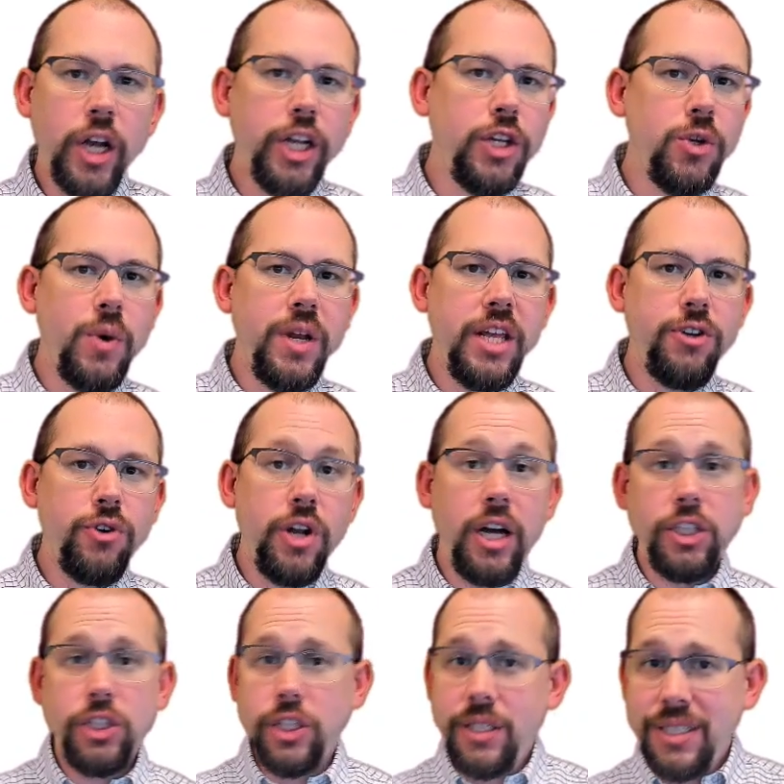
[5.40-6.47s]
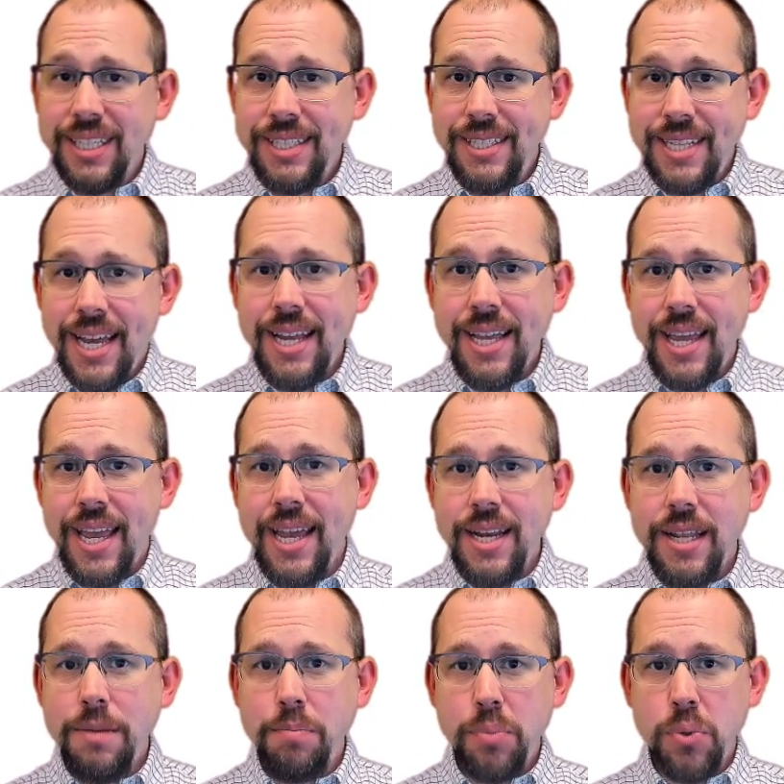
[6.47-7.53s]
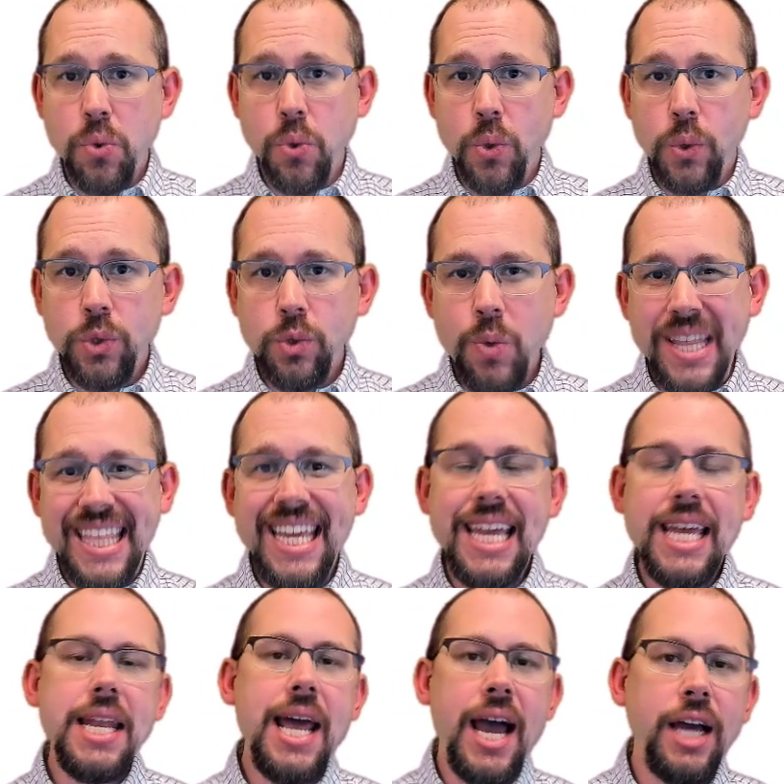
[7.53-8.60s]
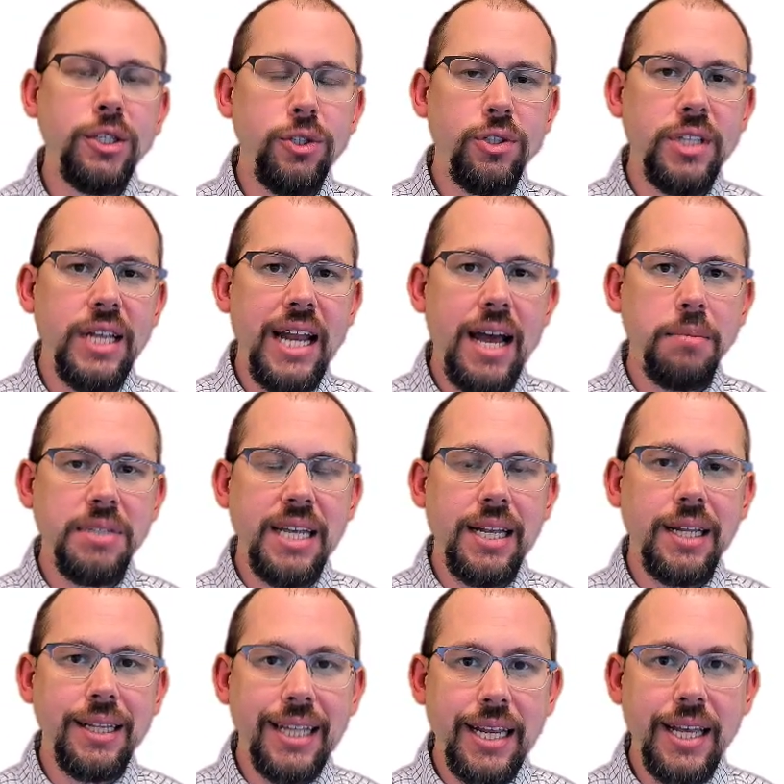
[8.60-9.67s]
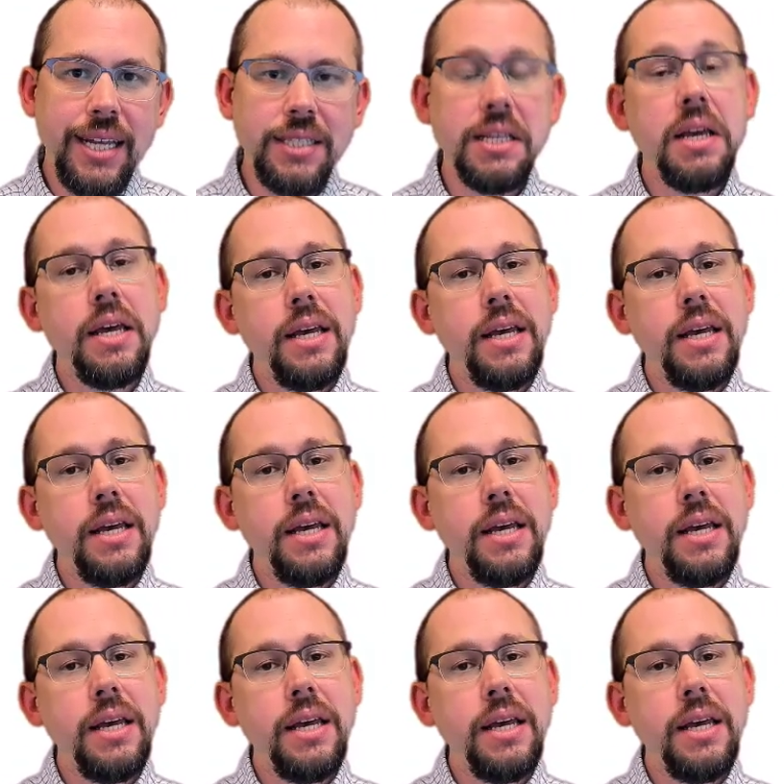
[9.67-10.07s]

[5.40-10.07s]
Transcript: going to do an introduction to dedicated pools within Azure Synapse Analytics